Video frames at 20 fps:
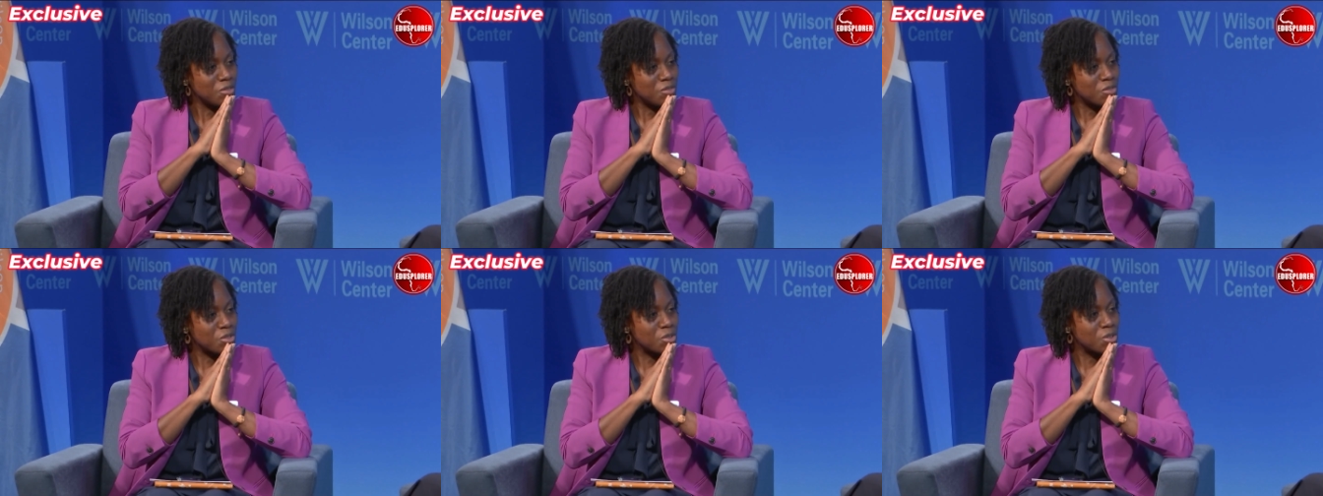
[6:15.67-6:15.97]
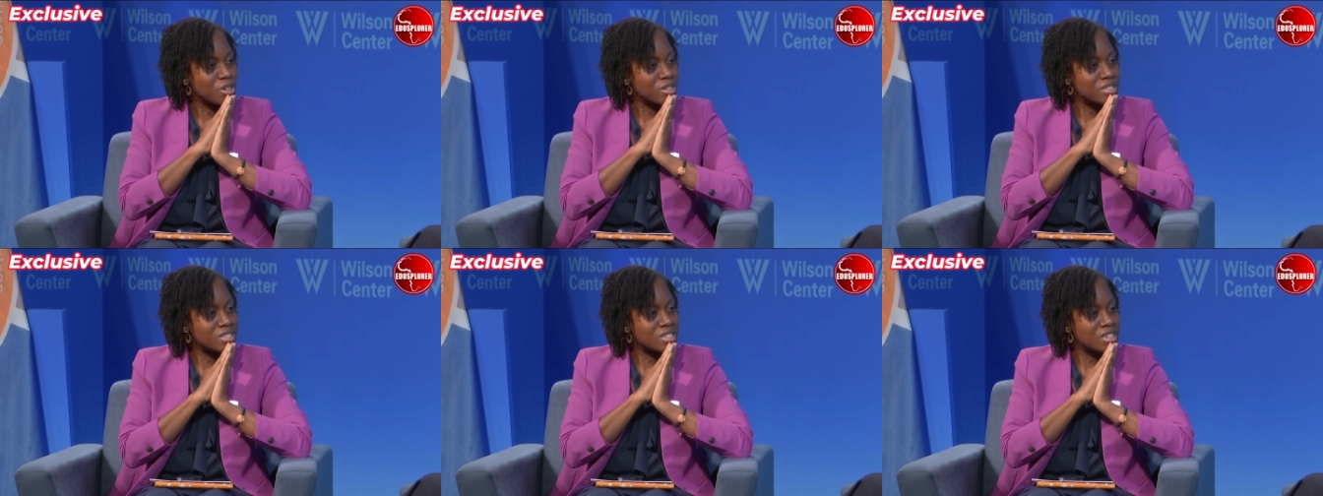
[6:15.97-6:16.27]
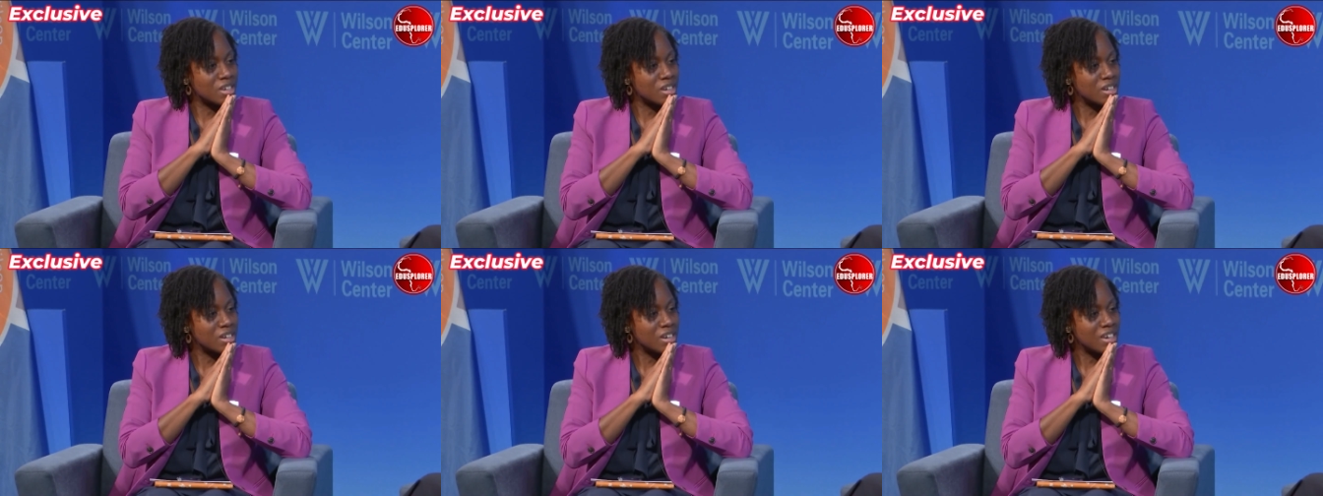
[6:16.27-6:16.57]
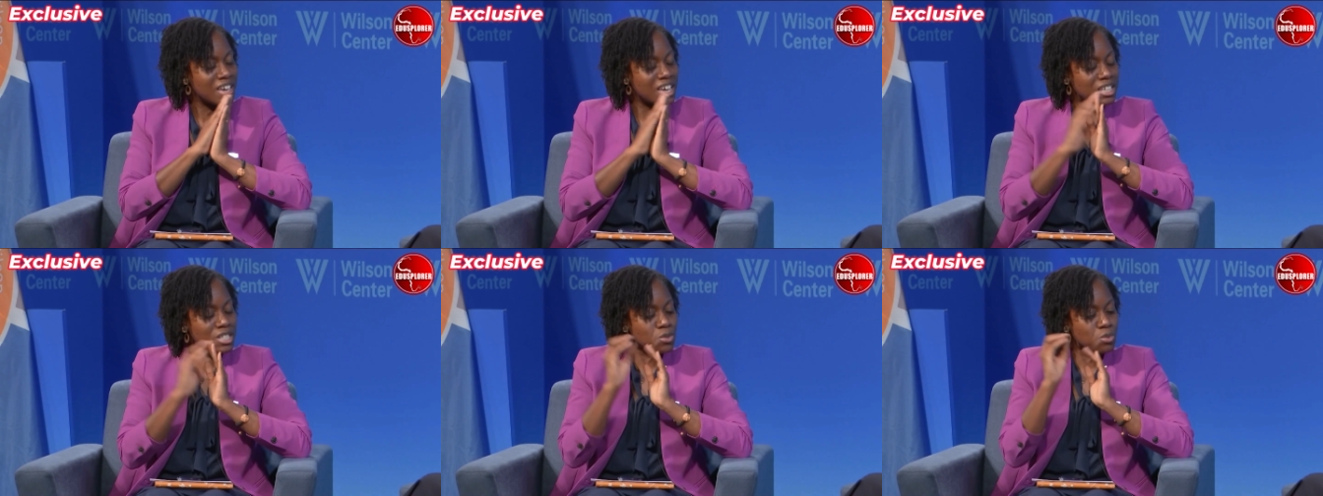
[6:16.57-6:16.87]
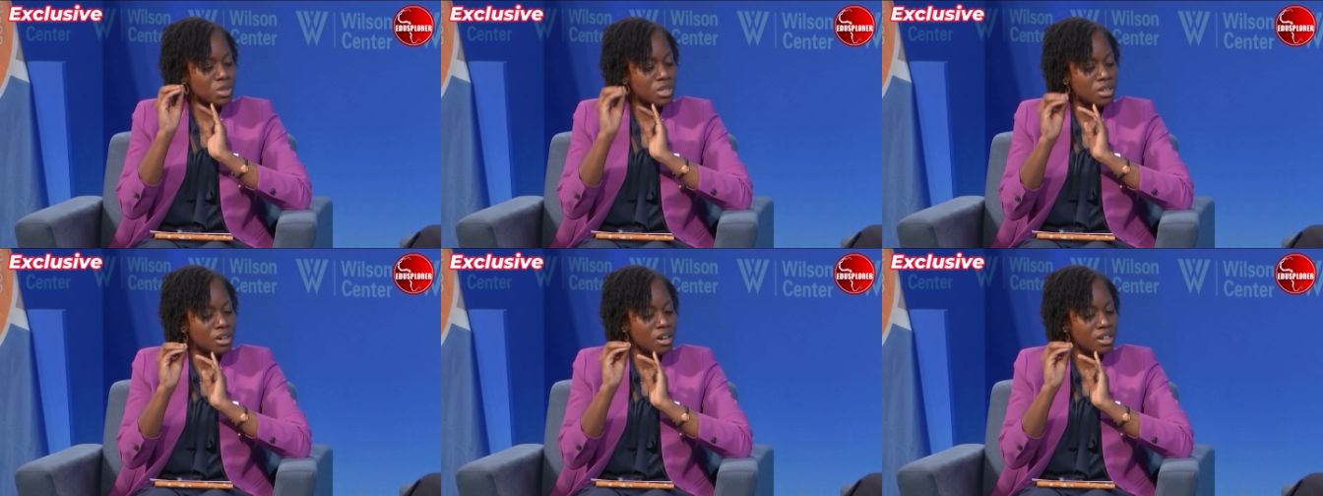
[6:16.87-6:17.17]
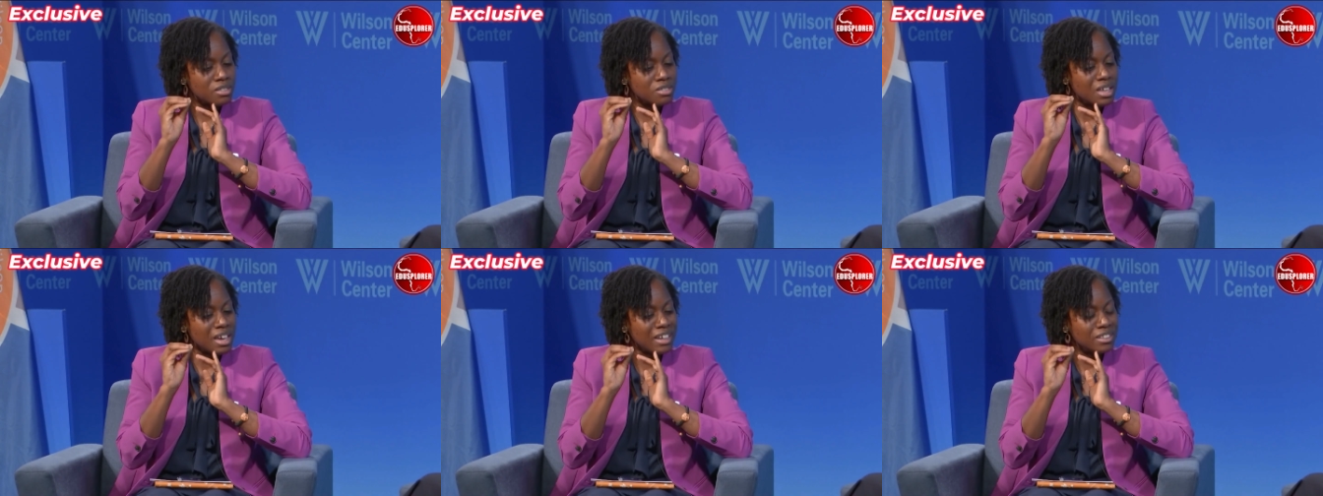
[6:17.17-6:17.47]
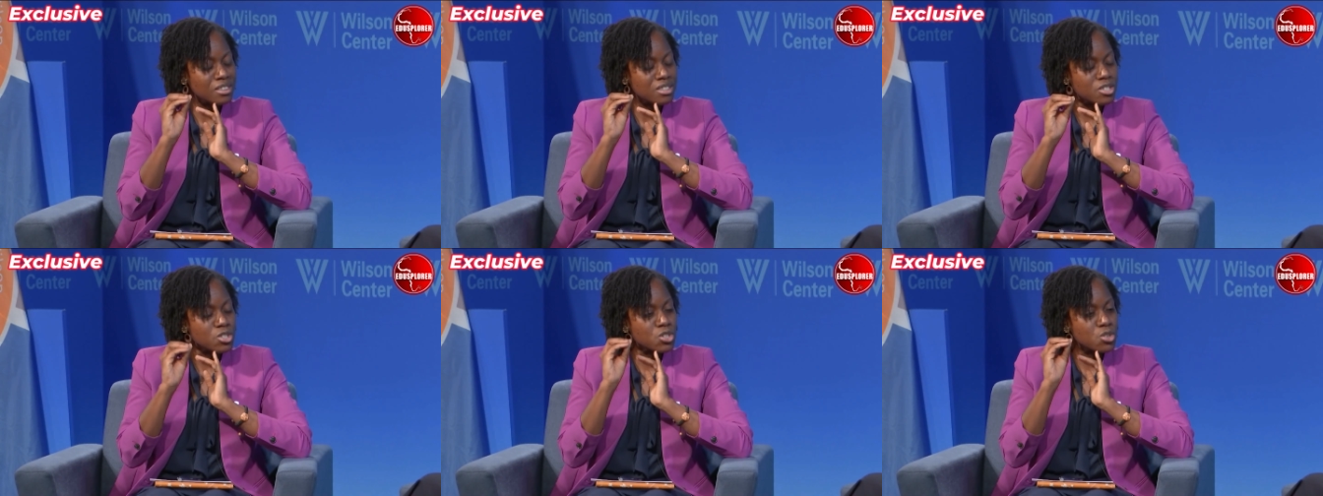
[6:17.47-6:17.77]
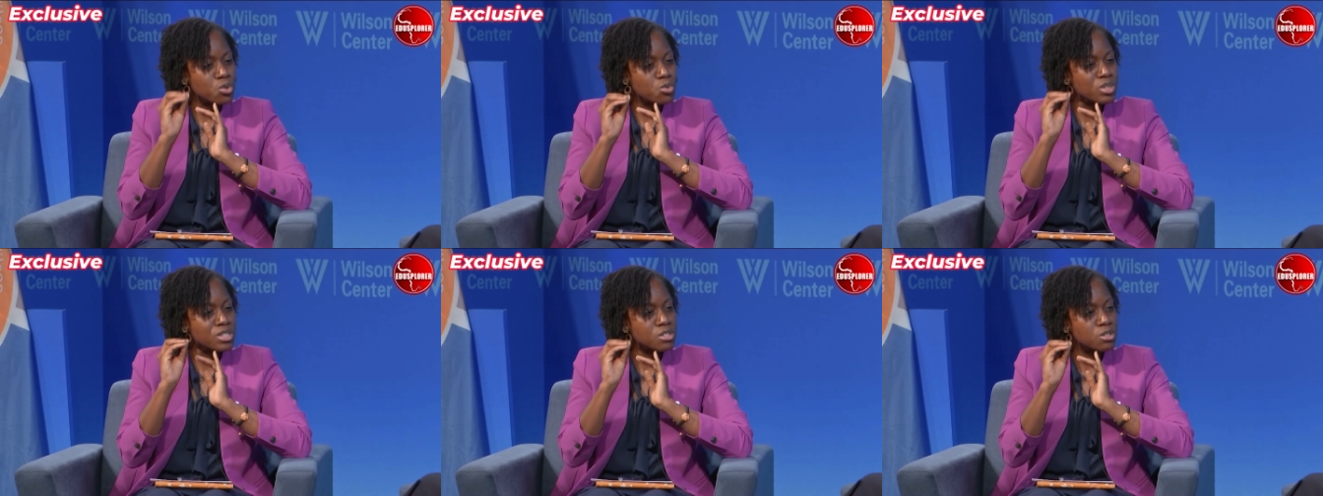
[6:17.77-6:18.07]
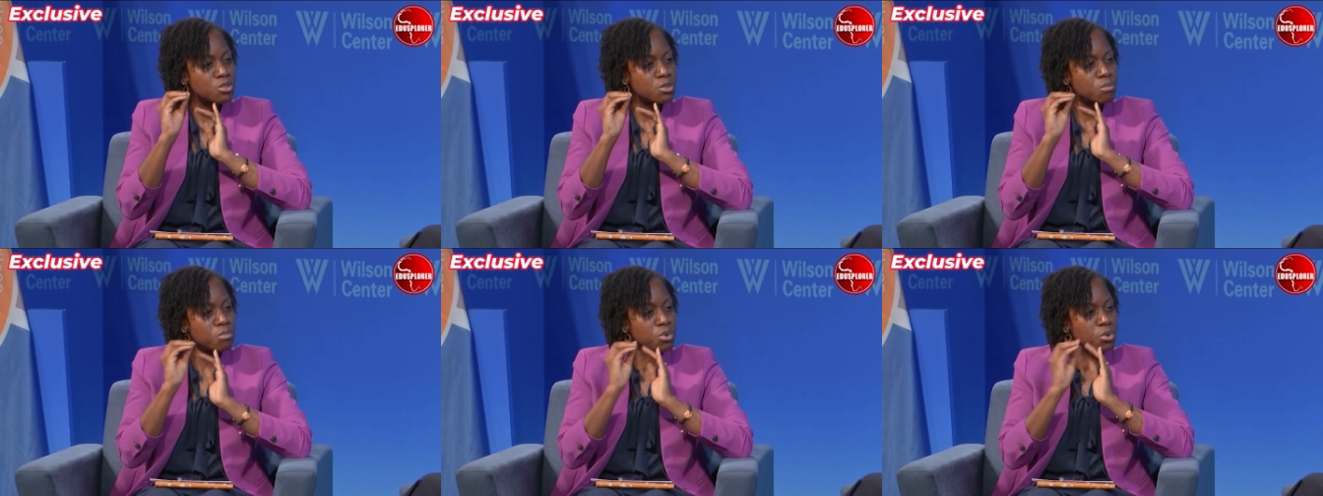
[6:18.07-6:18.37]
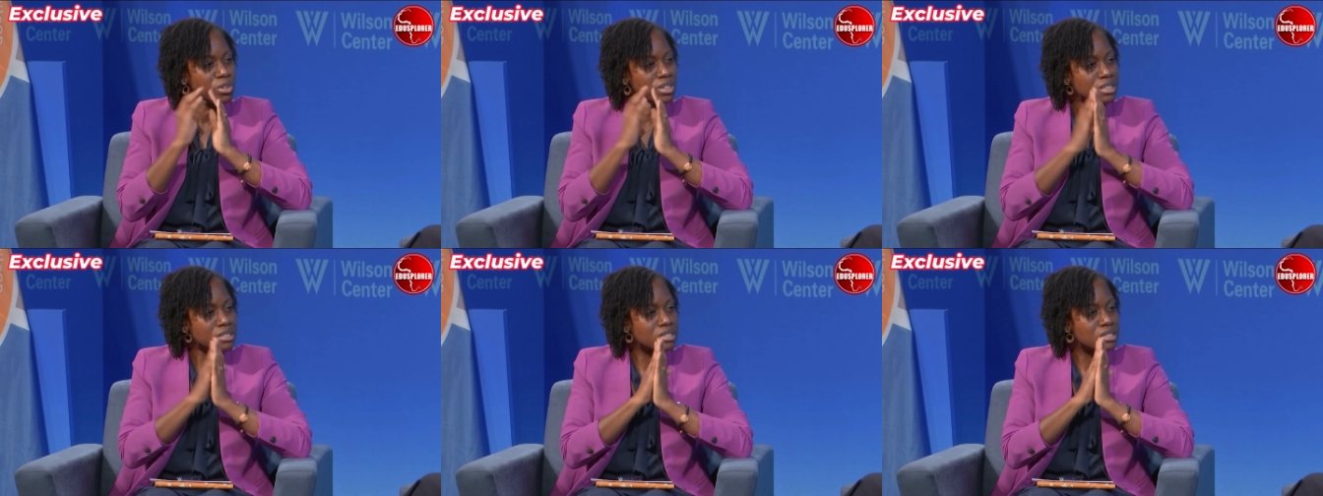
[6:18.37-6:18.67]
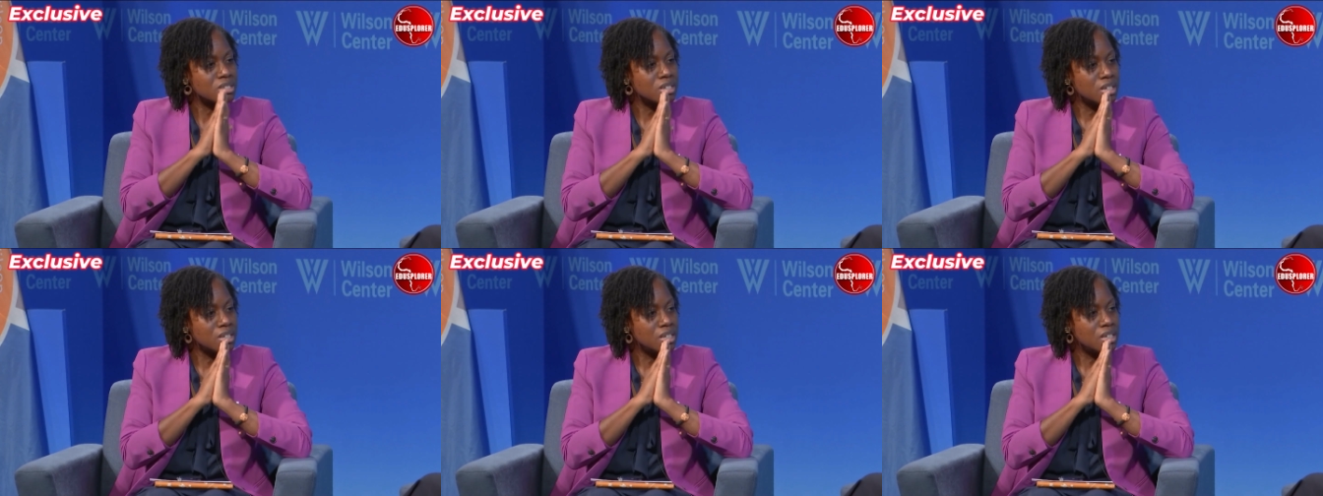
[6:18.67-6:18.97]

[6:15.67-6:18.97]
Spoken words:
for us here as we are at this critical point